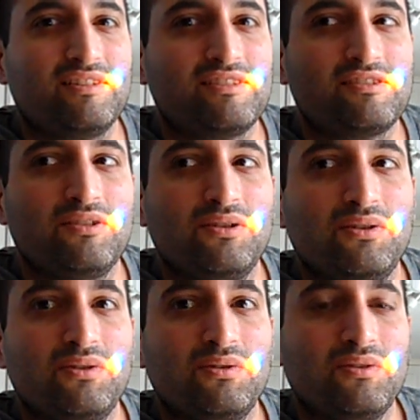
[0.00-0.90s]

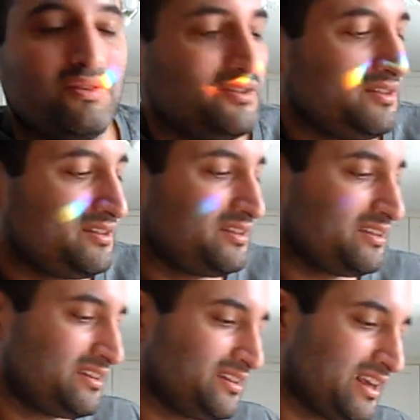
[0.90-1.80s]
So
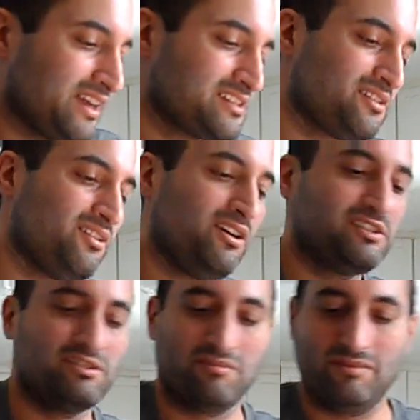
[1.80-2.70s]
that's
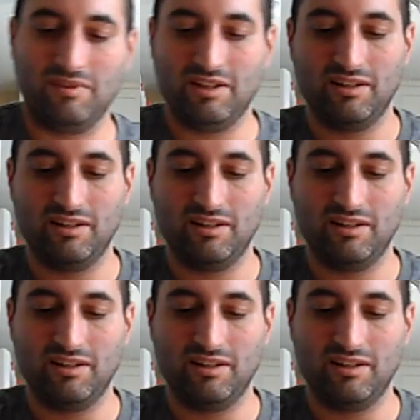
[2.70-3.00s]
awesome.